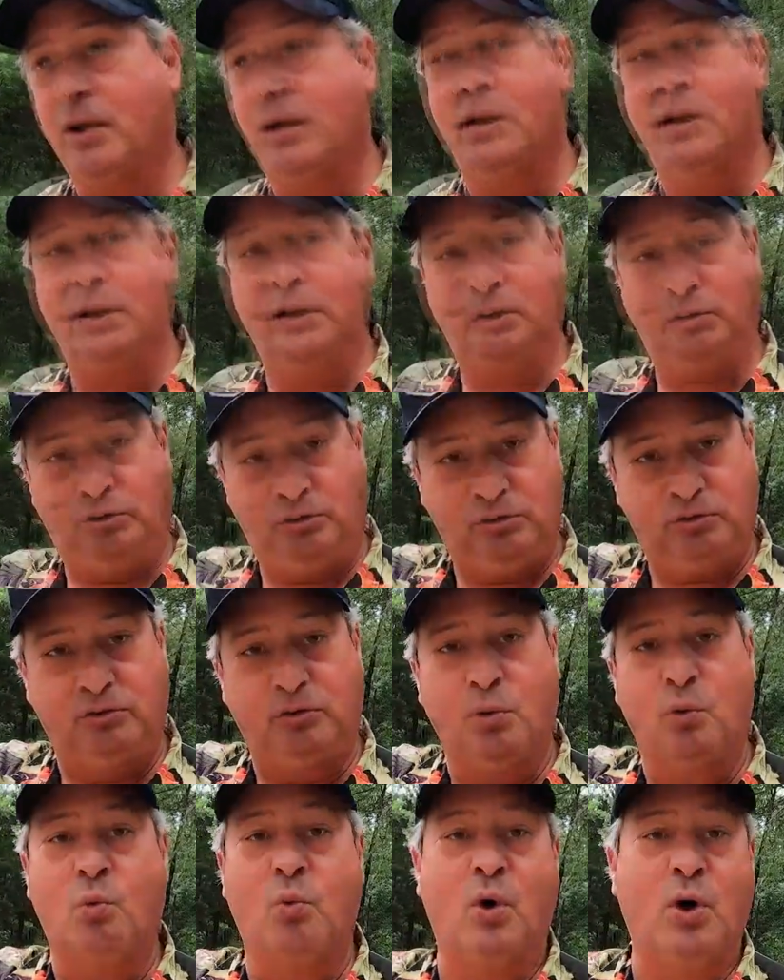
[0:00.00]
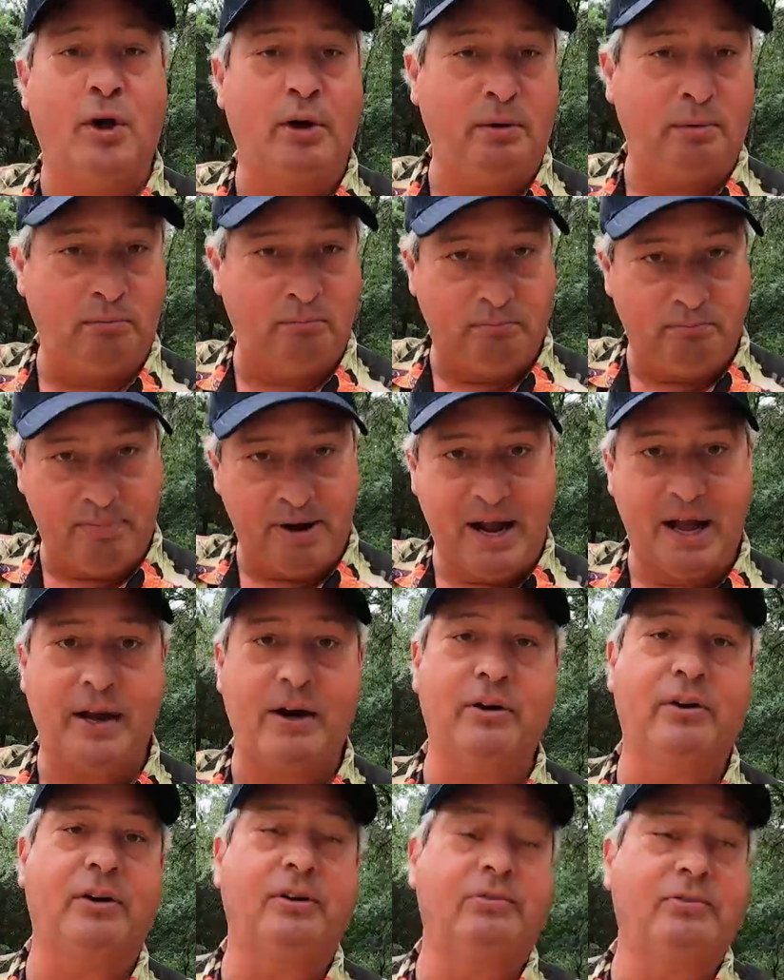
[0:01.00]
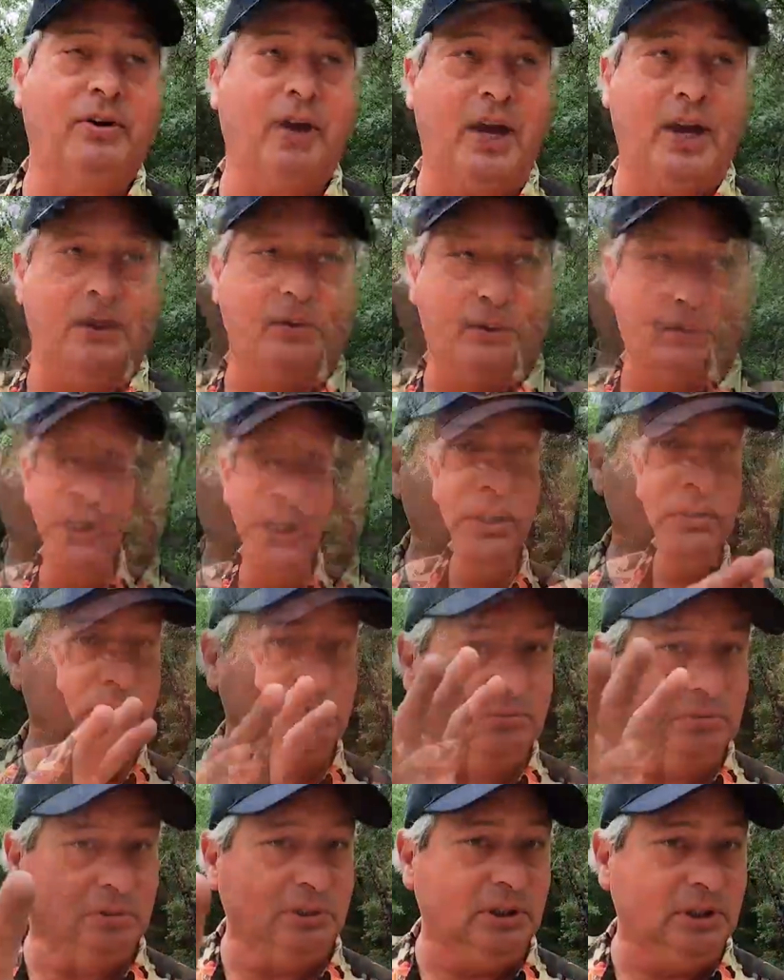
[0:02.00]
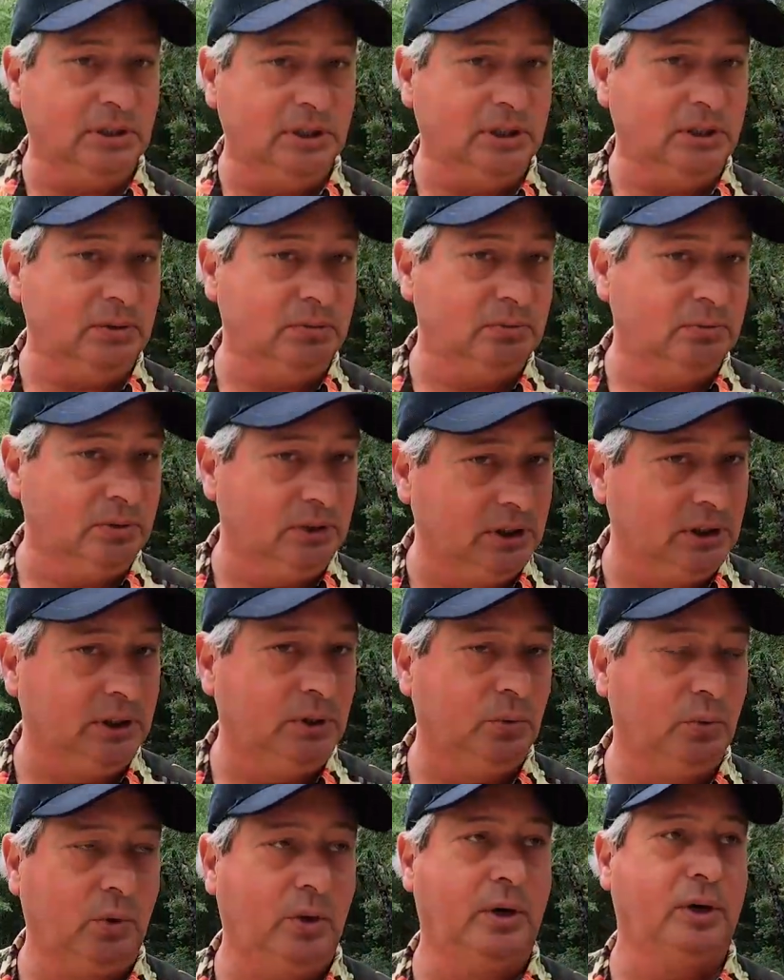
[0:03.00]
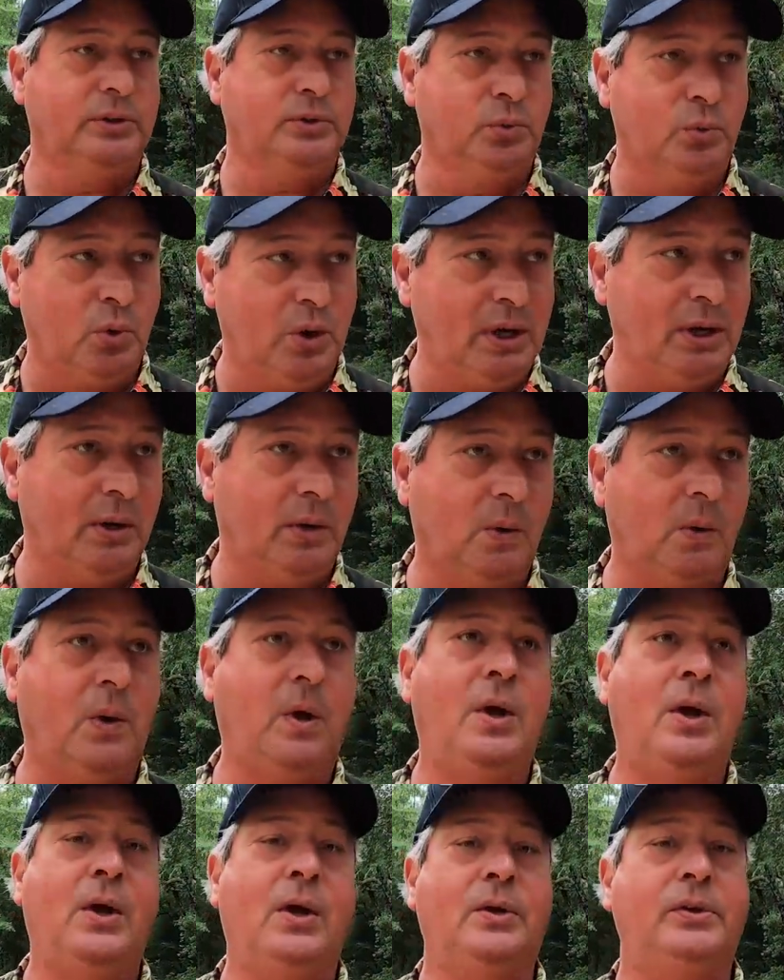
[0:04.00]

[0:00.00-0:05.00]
in in just the one battery cycle it really really works well